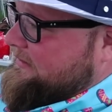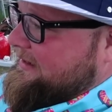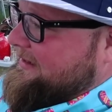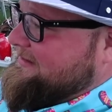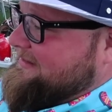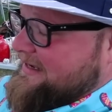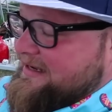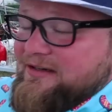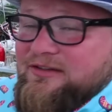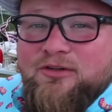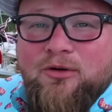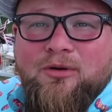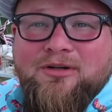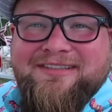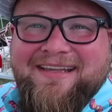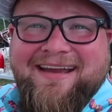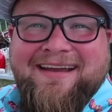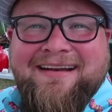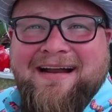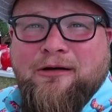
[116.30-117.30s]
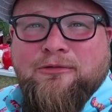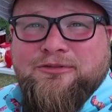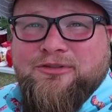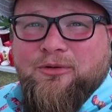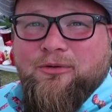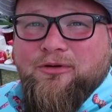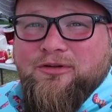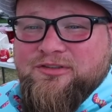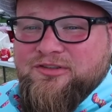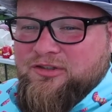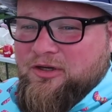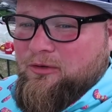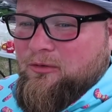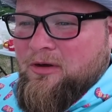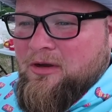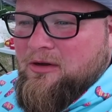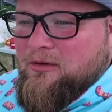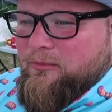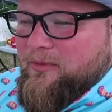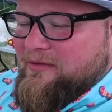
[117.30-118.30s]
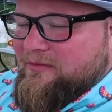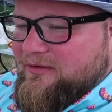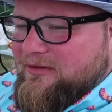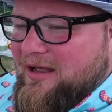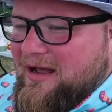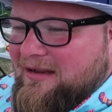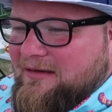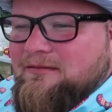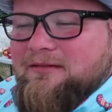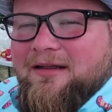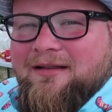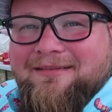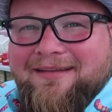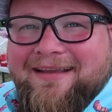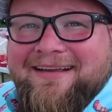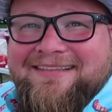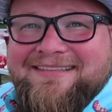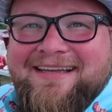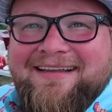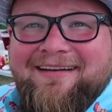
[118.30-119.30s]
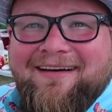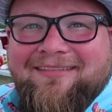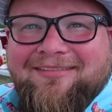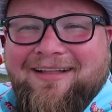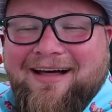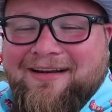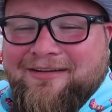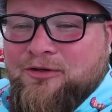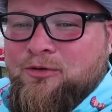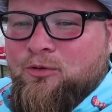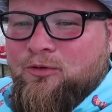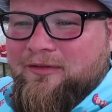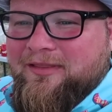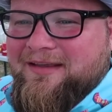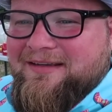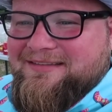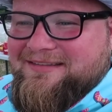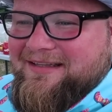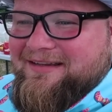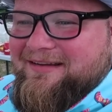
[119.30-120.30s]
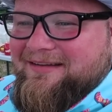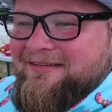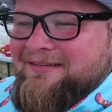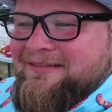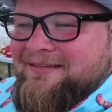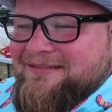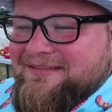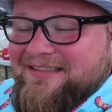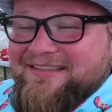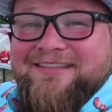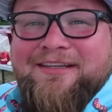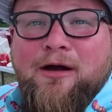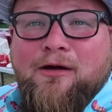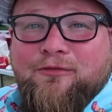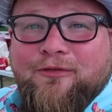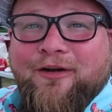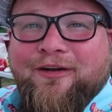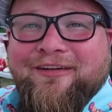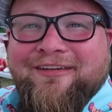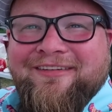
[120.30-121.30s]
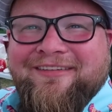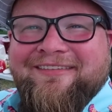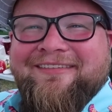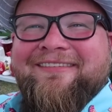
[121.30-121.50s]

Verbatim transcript: it's indoors and outdoors, so we have a lot, like I said, a lot of cool things to discover.